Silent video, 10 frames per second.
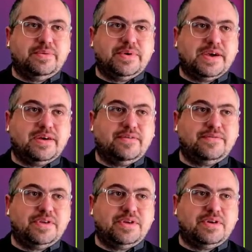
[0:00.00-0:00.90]
We have
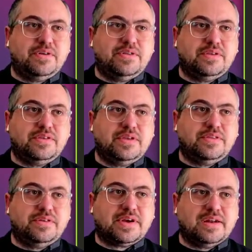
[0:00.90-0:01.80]
the
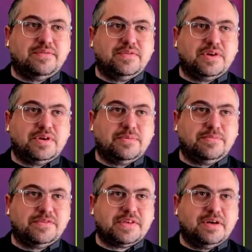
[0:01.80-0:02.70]
kind of the
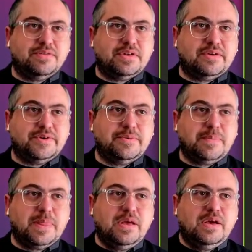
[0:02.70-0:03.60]
skeleton of it.
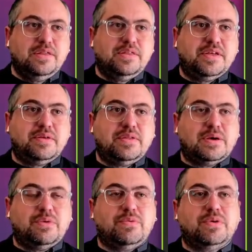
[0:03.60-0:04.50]
The thing that
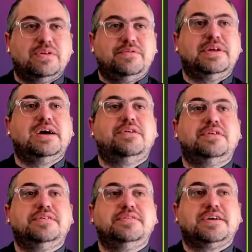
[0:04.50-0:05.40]
we'd want to do now
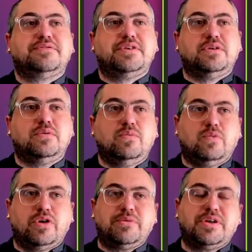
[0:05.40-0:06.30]
is actually
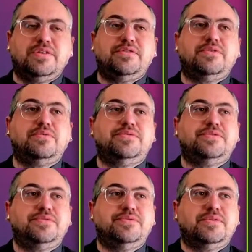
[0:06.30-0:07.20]
what are we going to do
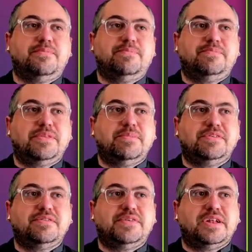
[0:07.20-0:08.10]
to the piece
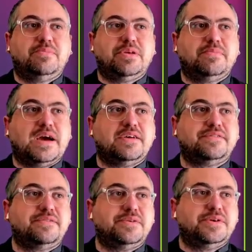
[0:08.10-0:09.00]
of data being passed
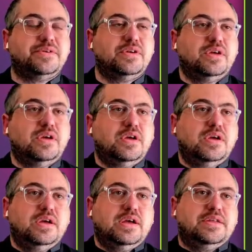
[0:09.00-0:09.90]
to it?
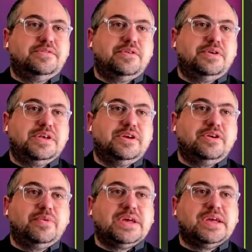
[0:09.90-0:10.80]
And so in here
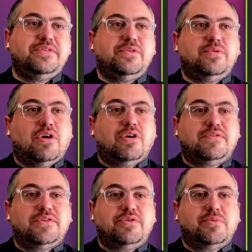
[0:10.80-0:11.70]
we could do all of the
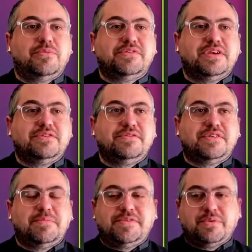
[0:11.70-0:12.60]
normalization
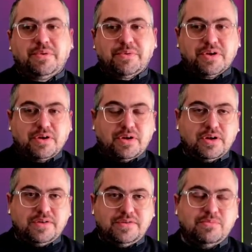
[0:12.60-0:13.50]
steps that we were going
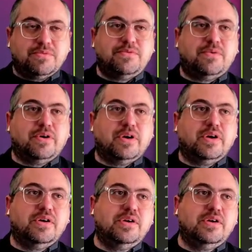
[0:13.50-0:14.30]
to do before.